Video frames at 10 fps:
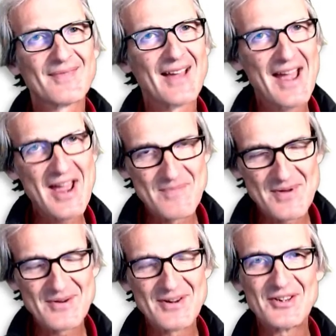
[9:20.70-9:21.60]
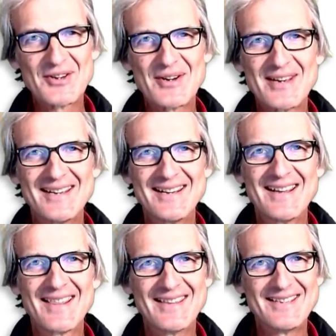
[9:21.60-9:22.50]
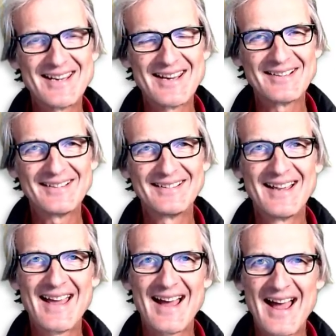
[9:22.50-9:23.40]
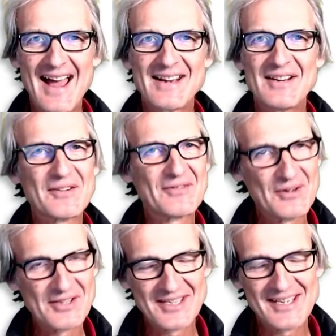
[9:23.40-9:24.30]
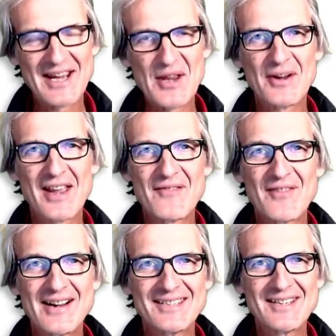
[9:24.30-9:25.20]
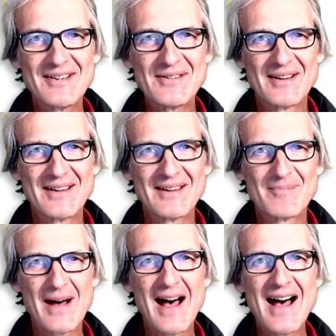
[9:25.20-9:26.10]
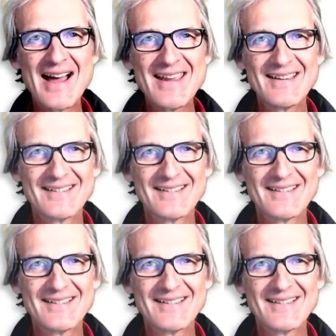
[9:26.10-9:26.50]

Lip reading: I hope you enjoyed the deal and look forward to seeing you again very soon. Bye!